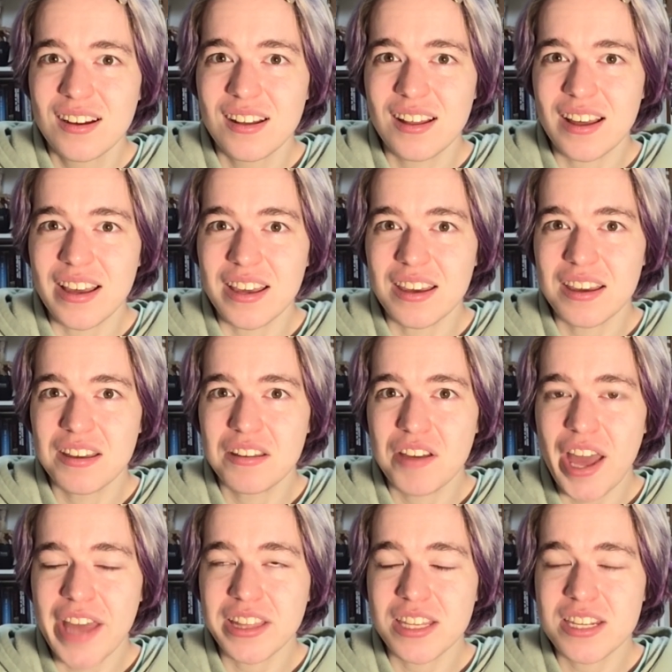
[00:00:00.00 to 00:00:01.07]
Like,
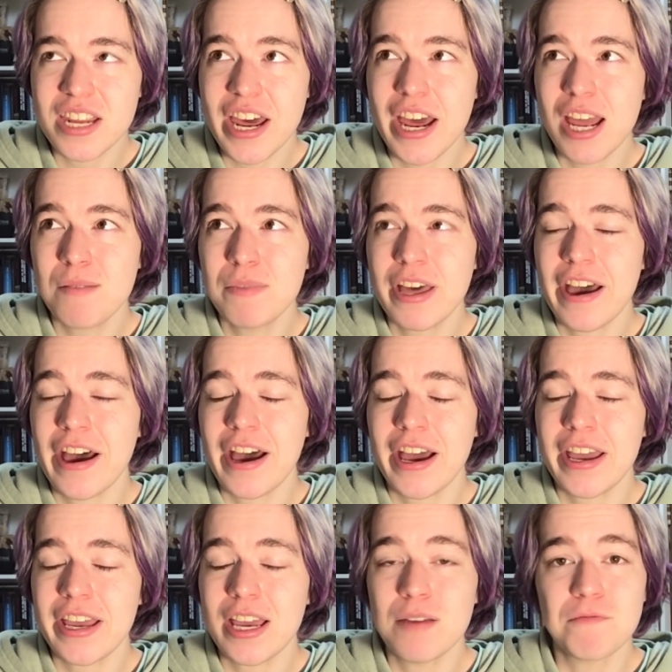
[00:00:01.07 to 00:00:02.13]
at the time that I
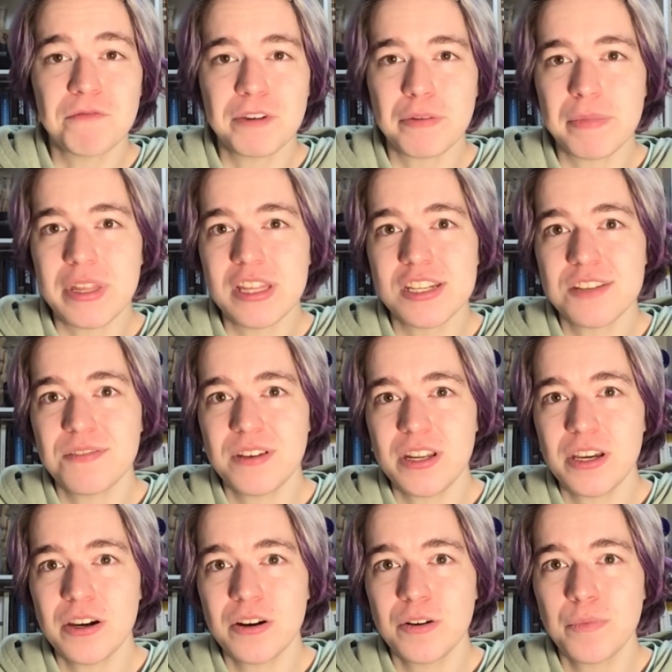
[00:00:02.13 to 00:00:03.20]
am filming this
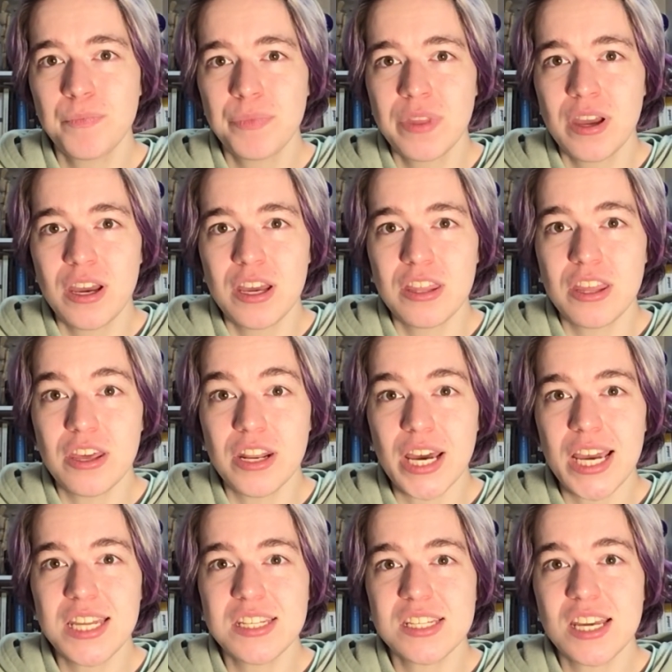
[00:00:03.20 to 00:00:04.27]
video, the
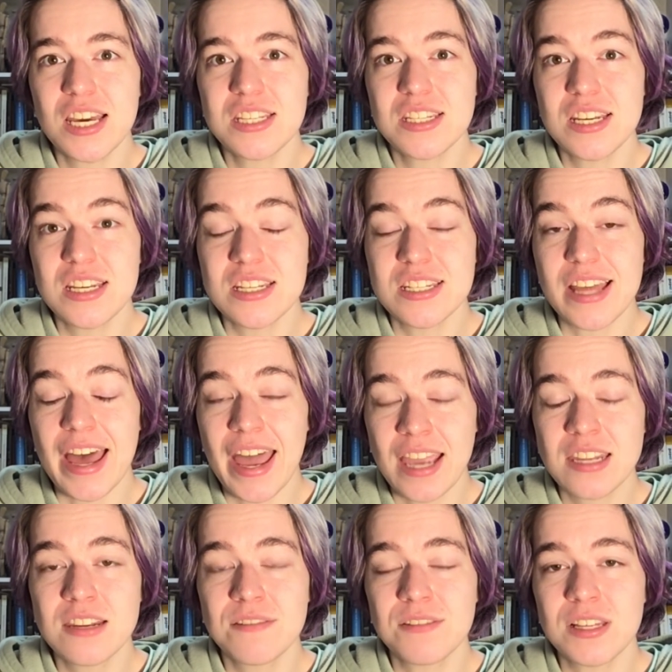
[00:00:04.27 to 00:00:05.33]
United States is
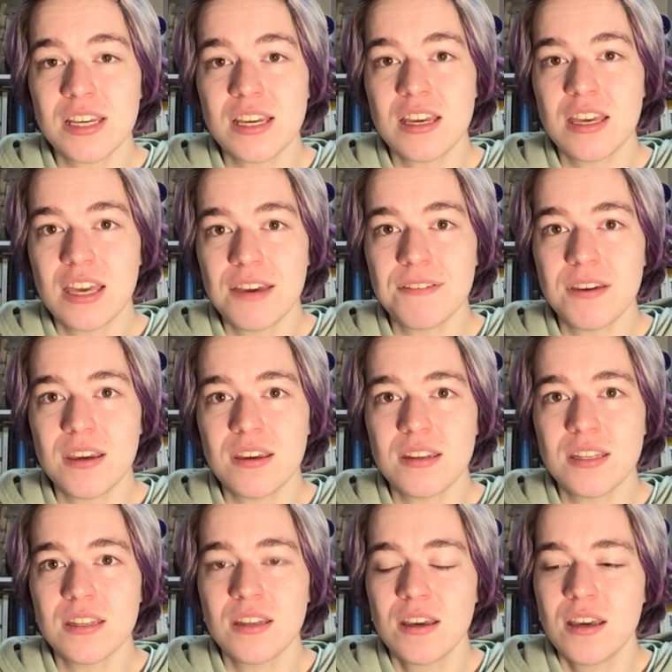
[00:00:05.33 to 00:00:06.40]
actively
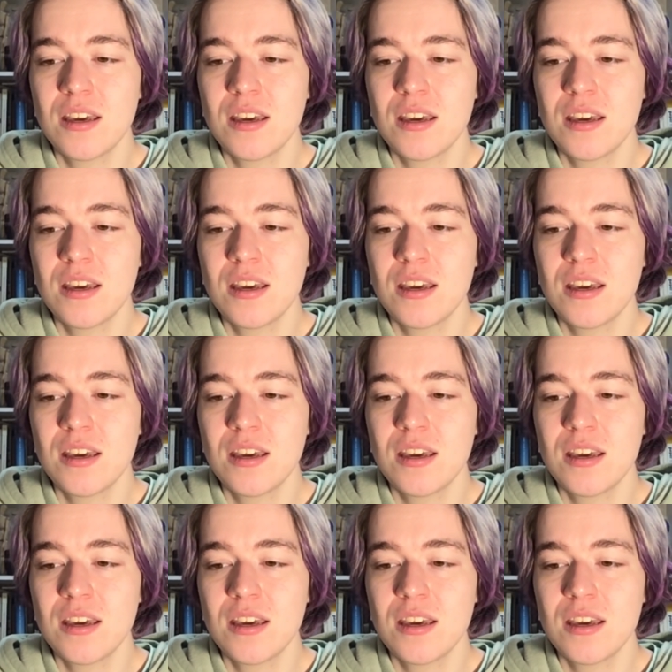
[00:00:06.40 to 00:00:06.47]
giving